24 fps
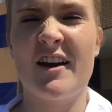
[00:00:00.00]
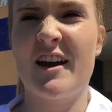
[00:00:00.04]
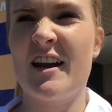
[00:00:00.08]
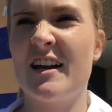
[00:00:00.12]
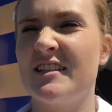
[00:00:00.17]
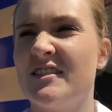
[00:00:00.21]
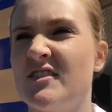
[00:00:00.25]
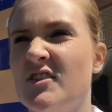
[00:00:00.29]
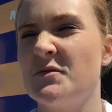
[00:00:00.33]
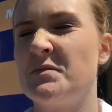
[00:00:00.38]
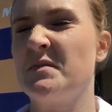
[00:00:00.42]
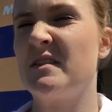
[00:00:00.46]

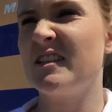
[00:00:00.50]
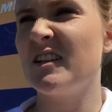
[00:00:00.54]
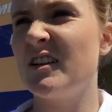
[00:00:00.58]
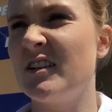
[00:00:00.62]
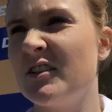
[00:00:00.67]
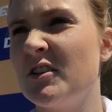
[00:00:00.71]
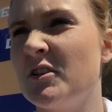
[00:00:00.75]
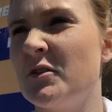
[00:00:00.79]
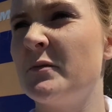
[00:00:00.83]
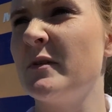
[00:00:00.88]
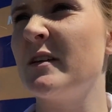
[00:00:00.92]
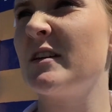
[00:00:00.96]
Right, so I'm still
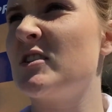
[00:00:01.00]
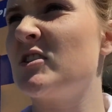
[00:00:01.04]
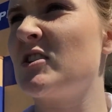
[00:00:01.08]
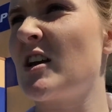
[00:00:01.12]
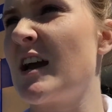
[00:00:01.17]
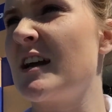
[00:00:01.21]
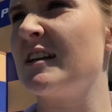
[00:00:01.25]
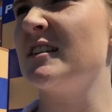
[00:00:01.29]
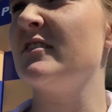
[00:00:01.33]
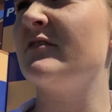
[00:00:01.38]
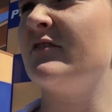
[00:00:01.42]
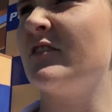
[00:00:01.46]
a little bit
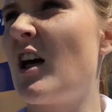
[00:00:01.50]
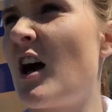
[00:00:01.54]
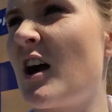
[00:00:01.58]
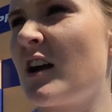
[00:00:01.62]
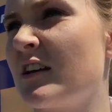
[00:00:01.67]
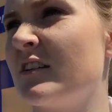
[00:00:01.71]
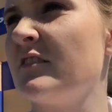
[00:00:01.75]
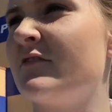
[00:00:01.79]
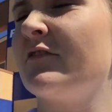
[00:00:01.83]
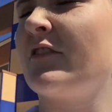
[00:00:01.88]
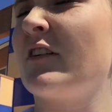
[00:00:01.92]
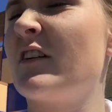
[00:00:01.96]
shy to
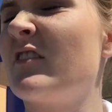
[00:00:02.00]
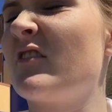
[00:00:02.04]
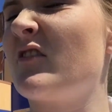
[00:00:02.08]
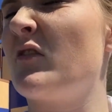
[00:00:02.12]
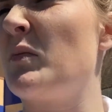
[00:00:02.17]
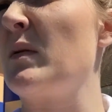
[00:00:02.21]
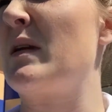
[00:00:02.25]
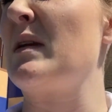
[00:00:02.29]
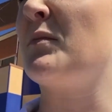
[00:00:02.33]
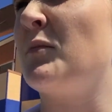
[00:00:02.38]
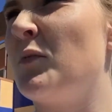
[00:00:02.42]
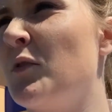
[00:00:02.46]
vlog in front
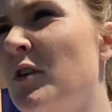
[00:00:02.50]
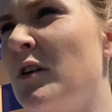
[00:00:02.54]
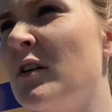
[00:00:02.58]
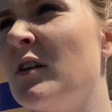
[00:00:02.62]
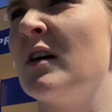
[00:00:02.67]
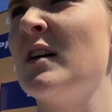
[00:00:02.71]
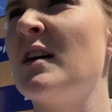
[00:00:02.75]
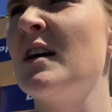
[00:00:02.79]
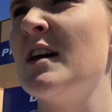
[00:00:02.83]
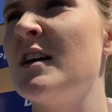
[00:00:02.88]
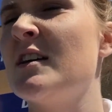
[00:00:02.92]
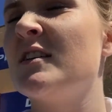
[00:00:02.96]
of people,
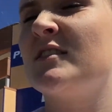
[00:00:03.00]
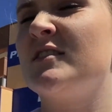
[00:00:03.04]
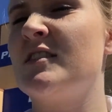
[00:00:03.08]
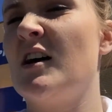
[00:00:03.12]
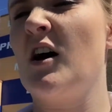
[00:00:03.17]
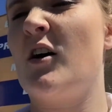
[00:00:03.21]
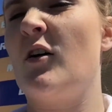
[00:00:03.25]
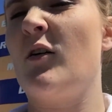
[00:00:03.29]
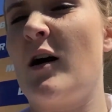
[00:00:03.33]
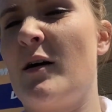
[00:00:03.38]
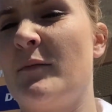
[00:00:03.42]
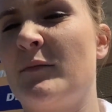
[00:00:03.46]
so
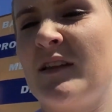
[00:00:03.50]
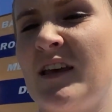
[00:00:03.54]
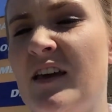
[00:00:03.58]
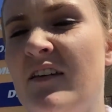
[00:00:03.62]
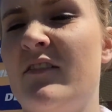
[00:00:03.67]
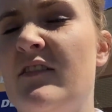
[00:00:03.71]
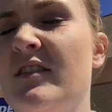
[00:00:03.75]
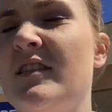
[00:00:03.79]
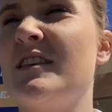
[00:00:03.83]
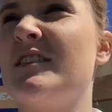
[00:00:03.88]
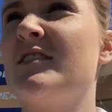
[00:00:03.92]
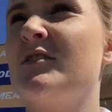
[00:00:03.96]
I'm
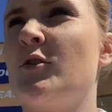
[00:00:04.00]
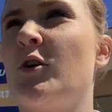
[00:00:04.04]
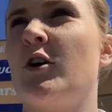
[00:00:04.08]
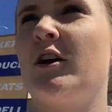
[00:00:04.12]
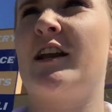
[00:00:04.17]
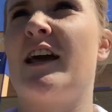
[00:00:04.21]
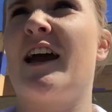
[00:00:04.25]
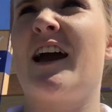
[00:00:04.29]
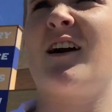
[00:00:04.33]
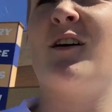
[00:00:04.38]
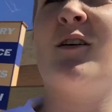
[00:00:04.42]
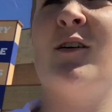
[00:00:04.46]
leaving the
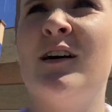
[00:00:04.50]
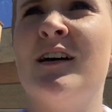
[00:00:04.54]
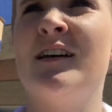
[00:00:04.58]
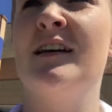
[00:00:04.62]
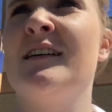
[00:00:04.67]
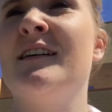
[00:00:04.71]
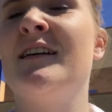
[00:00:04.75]
store now.